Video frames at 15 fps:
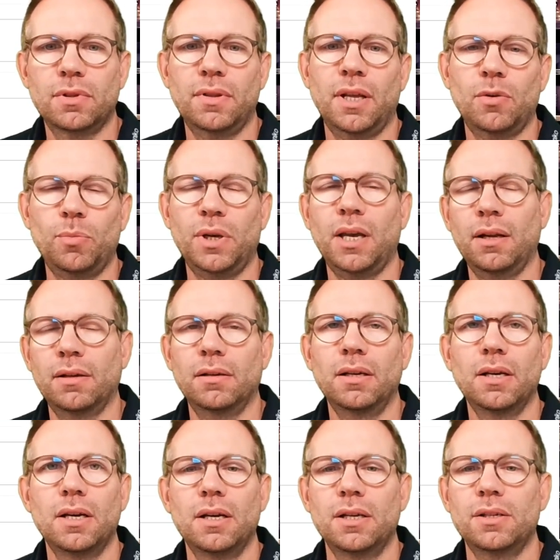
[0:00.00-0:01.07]
that we can
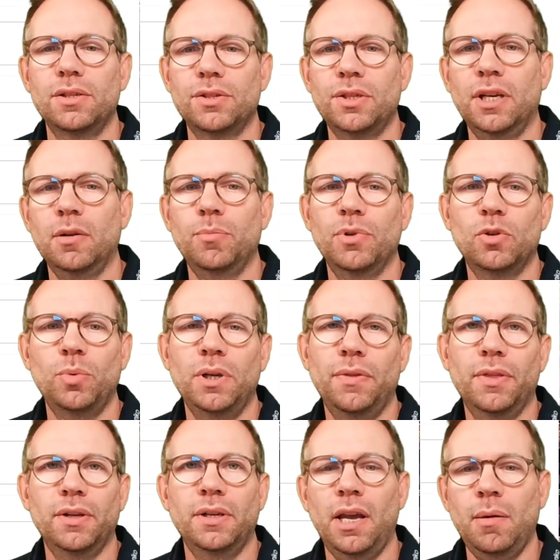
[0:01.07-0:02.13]
distinguish between
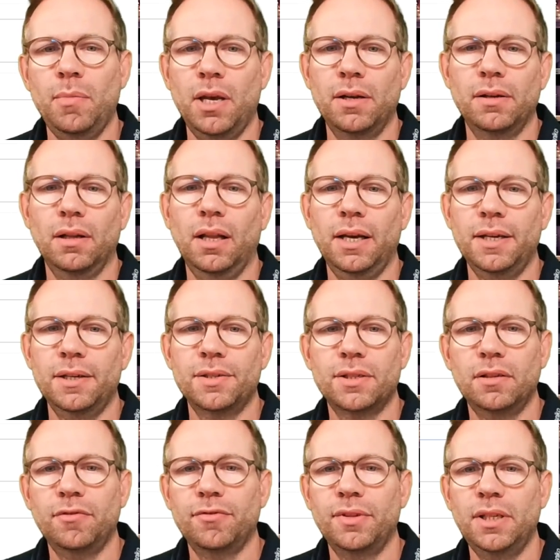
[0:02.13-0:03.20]
the name and alias
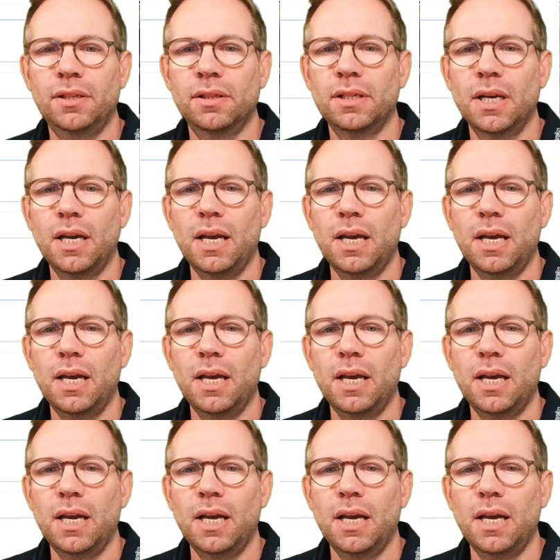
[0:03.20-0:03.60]
if needed.